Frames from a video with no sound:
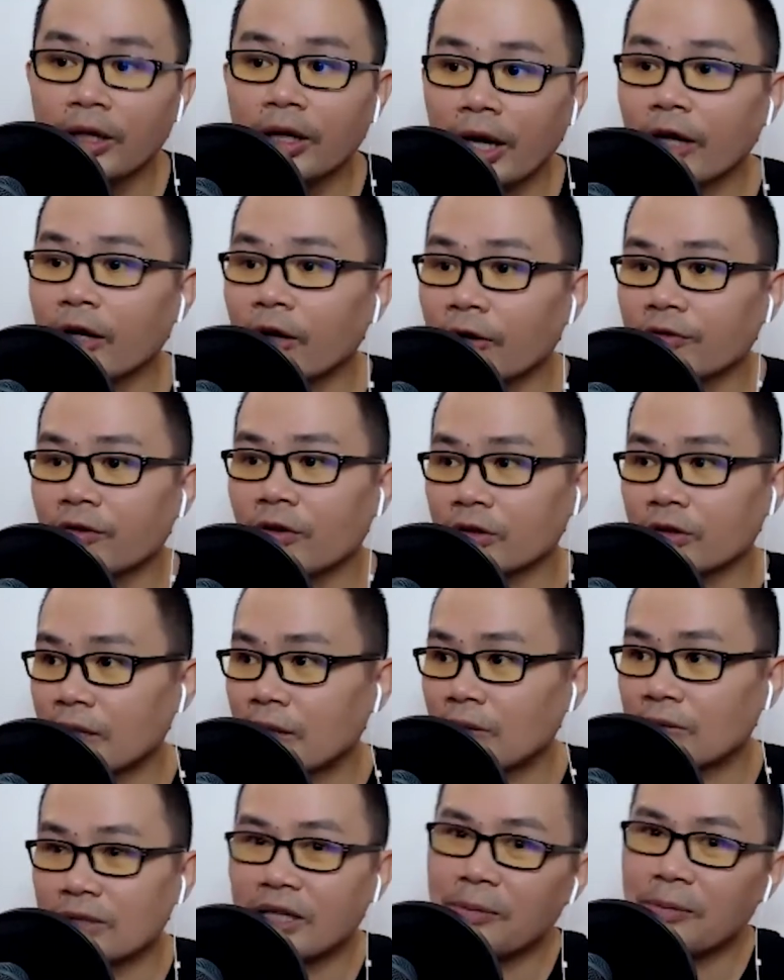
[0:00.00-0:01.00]
And of course, I
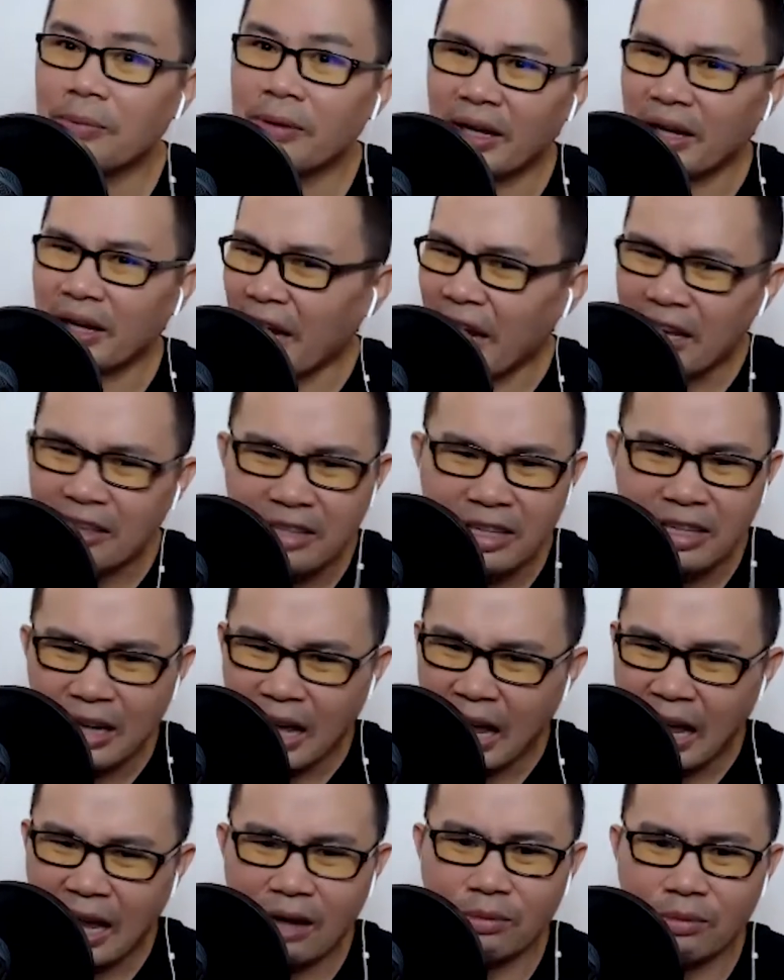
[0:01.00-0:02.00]
was sleeping like 18
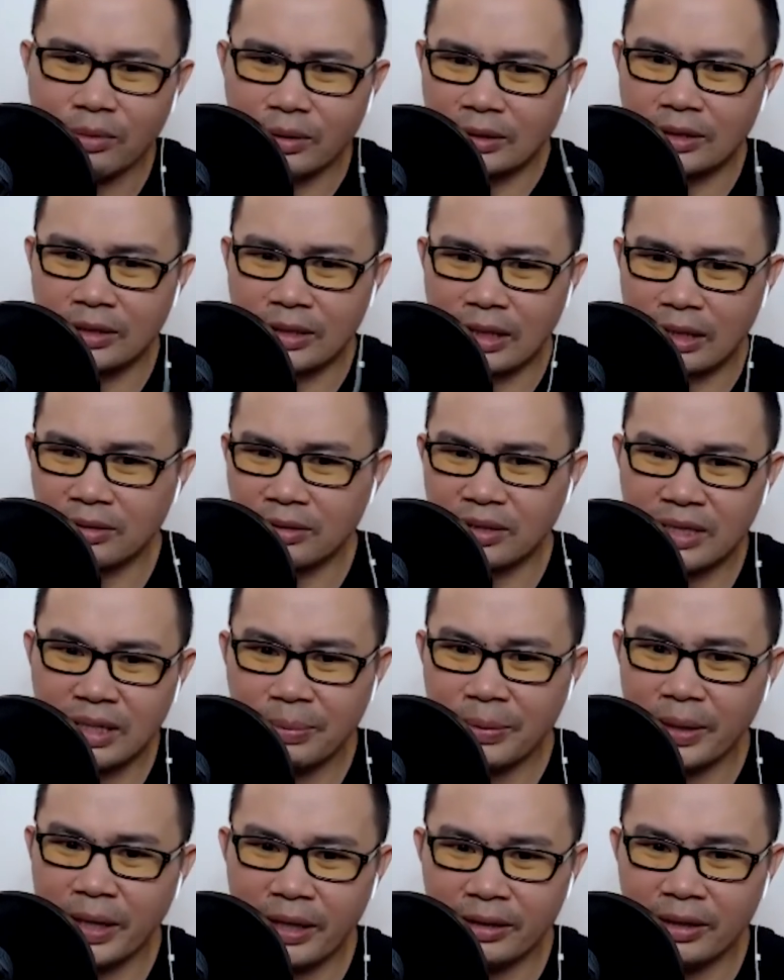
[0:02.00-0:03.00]
hours. I was
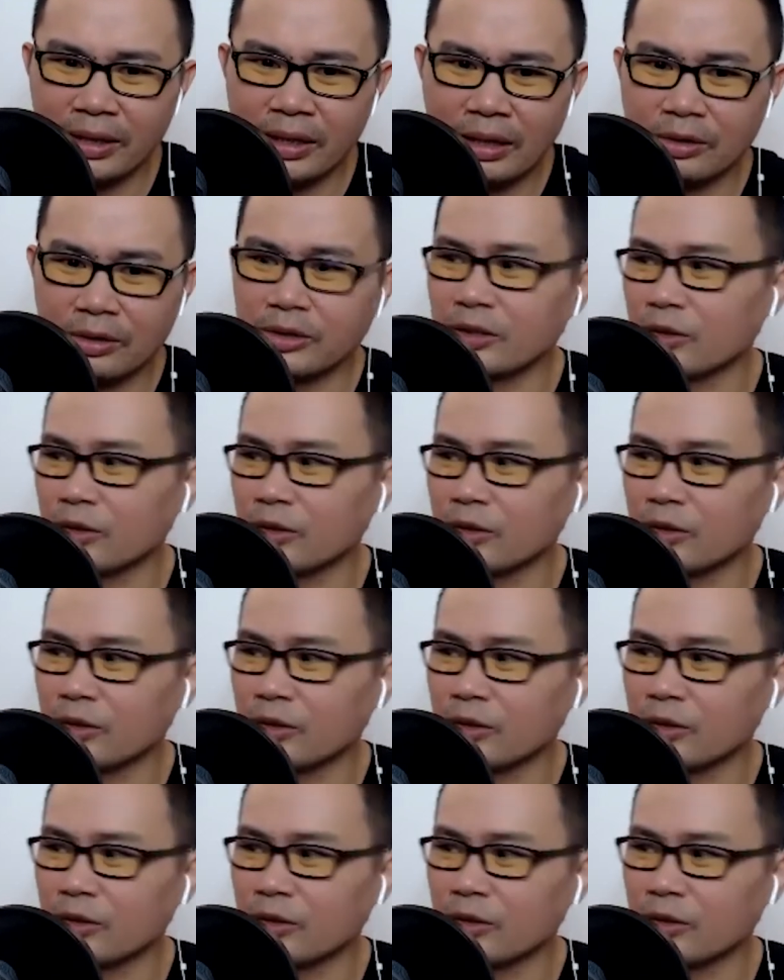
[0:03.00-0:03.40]
sleeping 18 hours.